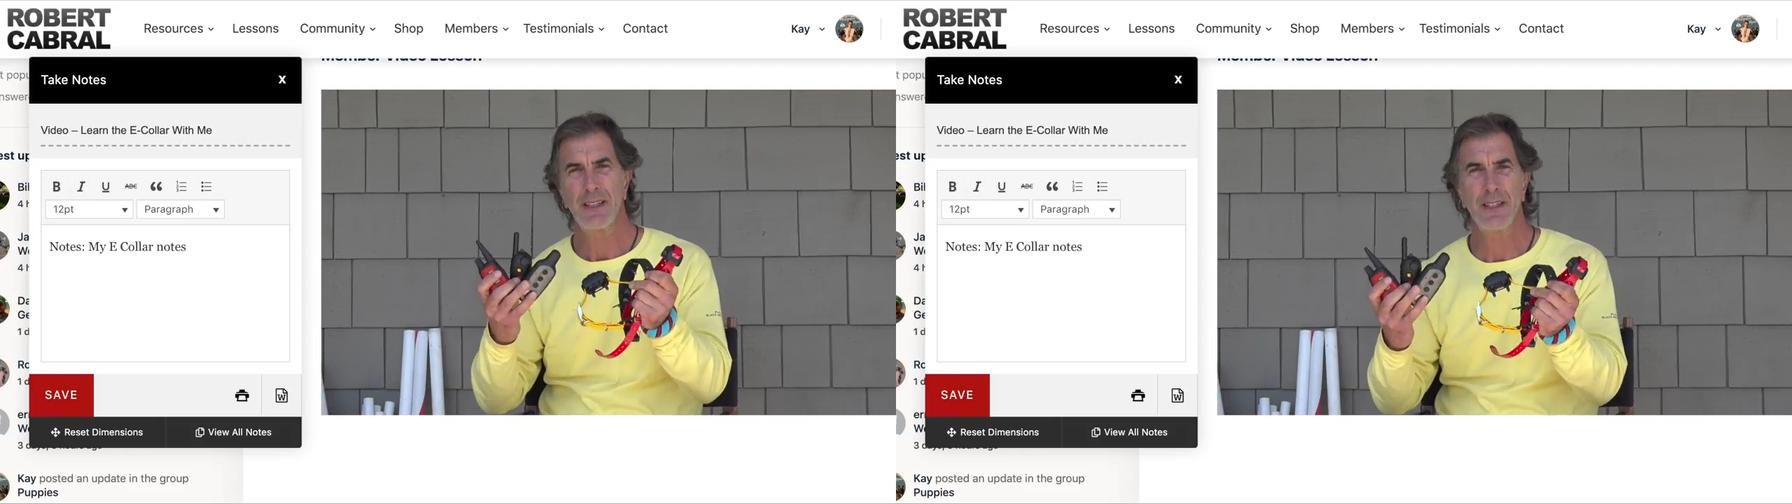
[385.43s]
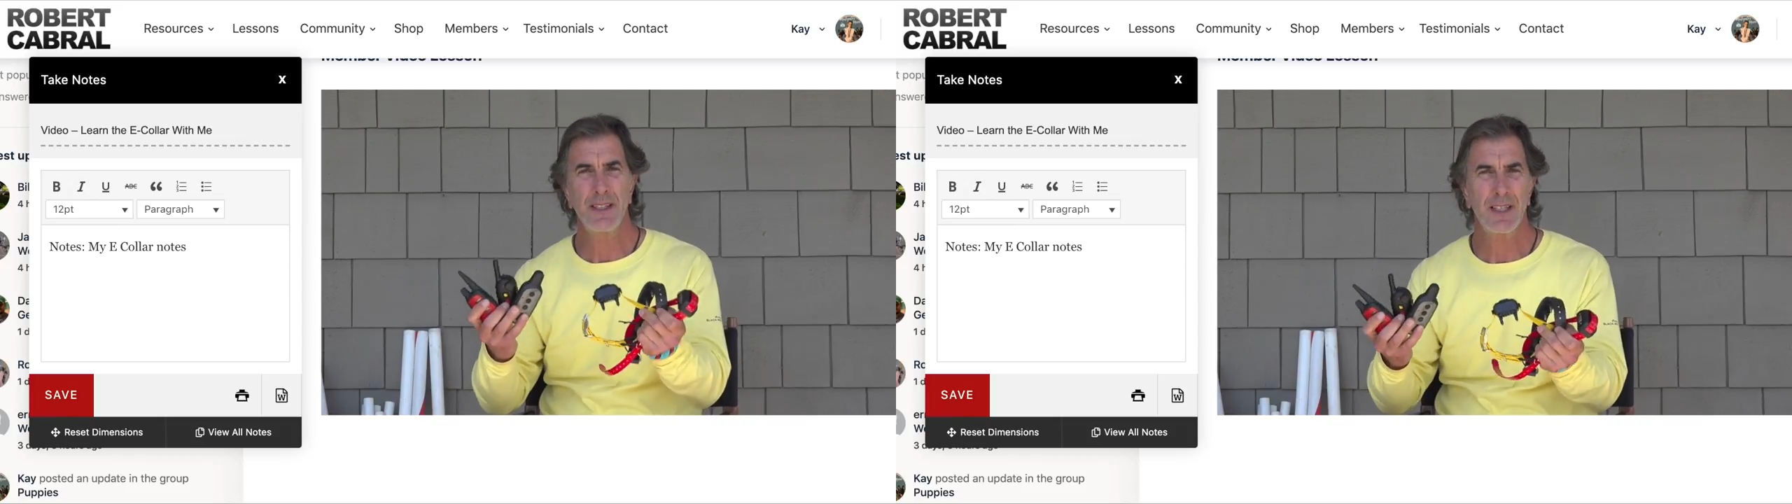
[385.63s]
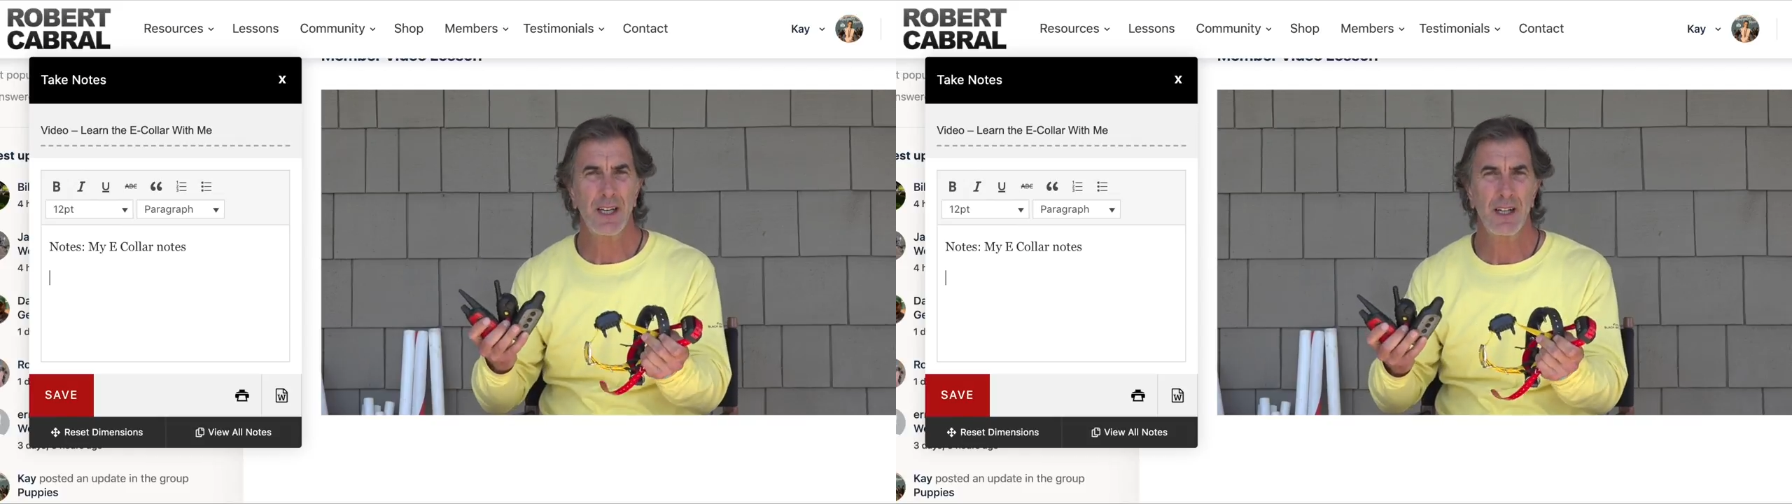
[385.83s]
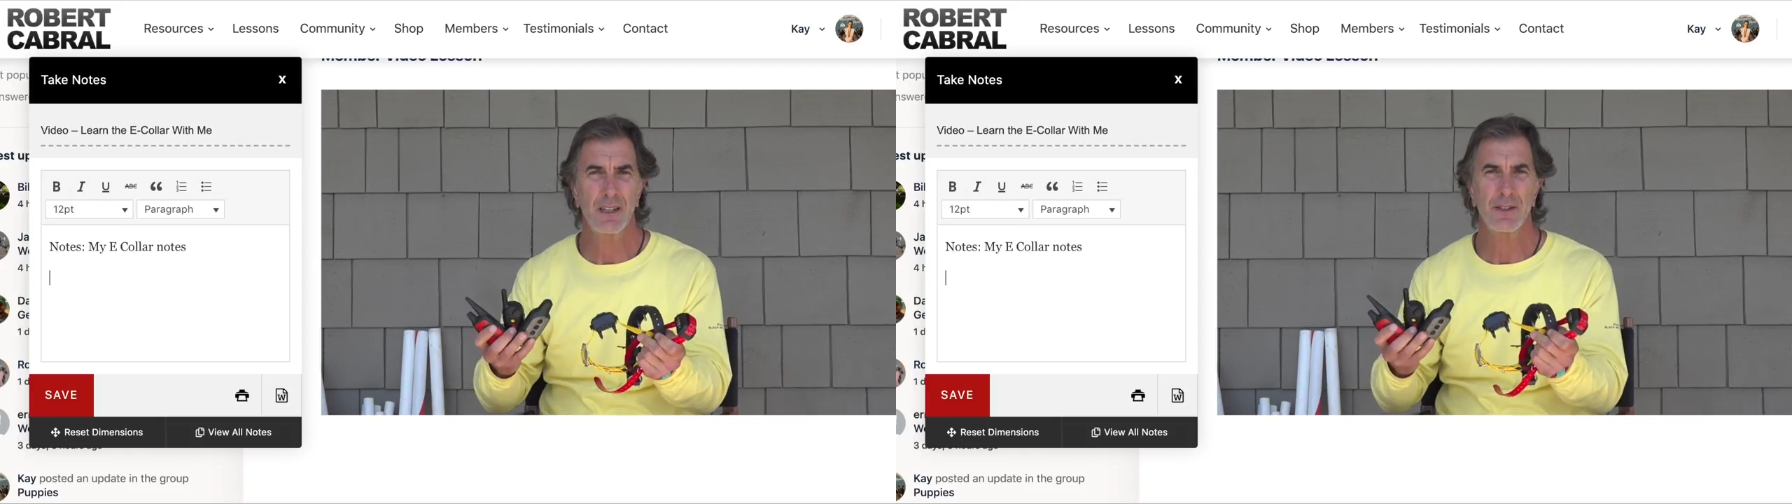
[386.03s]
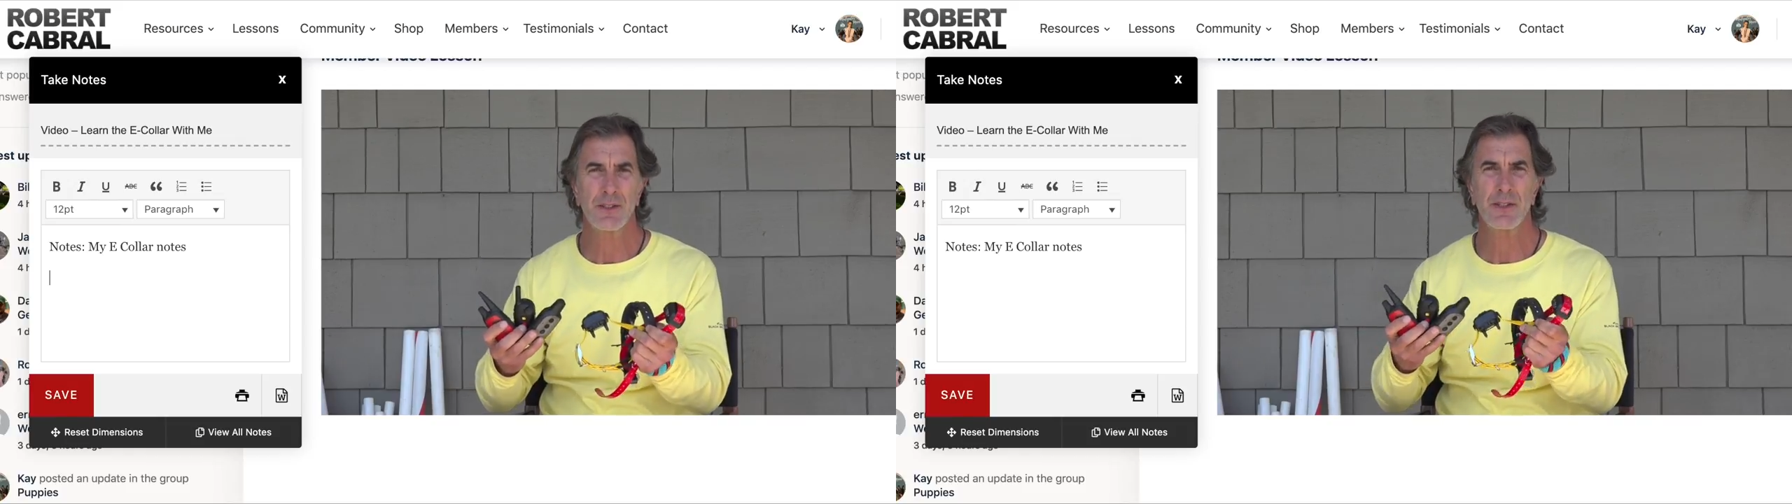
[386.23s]

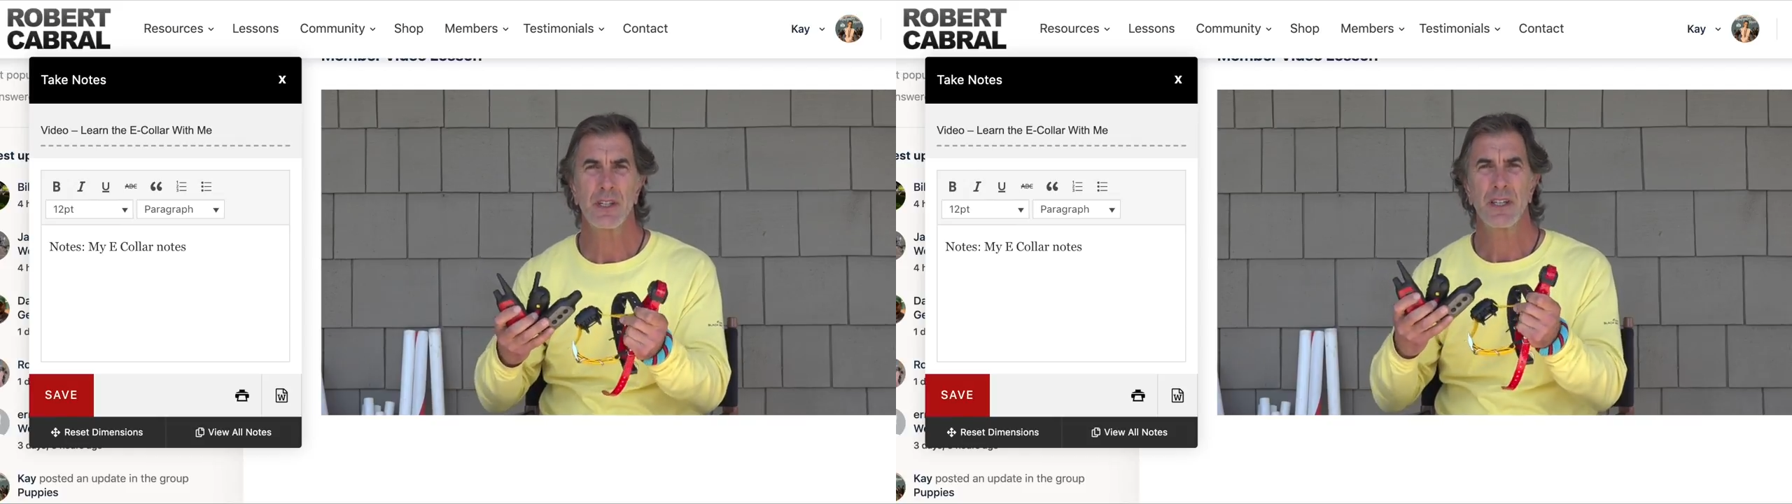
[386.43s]
e-collars,